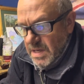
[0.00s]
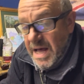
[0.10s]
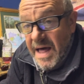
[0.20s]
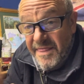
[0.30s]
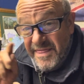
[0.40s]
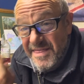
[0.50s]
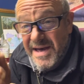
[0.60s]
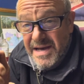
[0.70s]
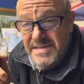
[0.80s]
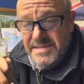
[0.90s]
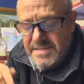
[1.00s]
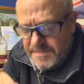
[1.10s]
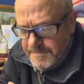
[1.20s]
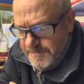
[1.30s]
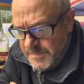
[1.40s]
And that's
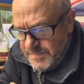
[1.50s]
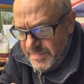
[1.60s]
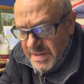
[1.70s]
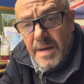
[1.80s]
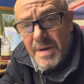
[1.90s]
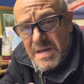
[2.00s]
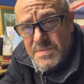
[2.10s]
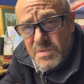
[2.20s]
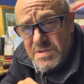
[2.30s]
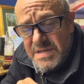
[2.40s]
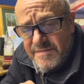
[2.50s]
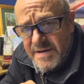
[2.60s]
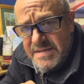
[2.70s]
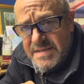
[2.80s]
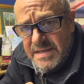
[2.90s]
about as much as
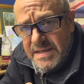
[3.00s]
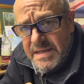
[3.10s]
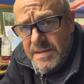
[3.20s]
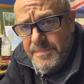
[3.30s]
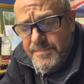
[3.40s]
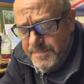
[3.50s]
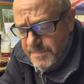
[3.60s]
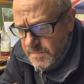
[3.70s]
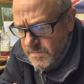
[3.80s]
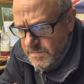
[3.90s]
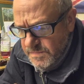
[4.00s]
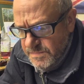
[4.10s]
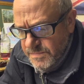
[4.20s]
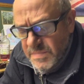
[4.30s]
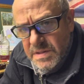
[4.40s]
advice I can give you.
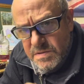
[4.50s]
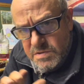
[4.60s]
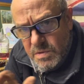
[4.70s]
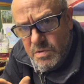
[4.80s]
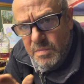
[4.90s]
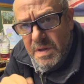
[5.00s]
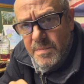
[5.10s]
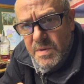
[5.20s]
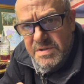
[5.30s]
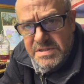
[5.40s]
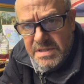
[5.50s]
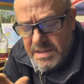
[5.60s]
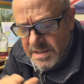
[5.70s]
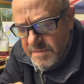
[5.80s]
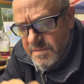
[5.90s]
Soak up that moisture.
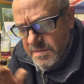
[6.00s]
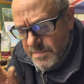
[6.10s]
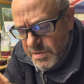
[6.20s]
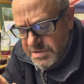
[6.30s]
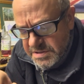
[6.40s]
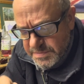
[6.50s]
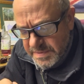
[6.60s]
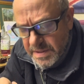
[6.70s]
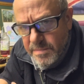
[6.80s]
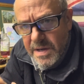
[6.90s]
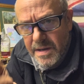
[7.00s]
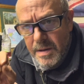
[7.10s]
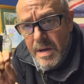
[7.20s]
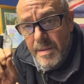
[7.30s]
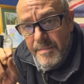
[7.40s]
Get rid of the moisture to begin with.
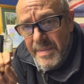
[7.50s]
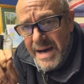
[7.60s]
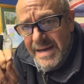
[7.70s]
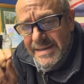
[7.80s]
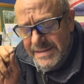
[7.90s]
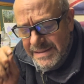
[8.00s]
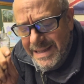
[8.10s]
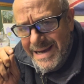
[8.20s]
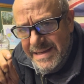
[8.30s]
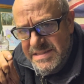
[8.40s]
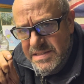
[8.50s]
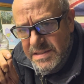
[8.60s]
Pack light.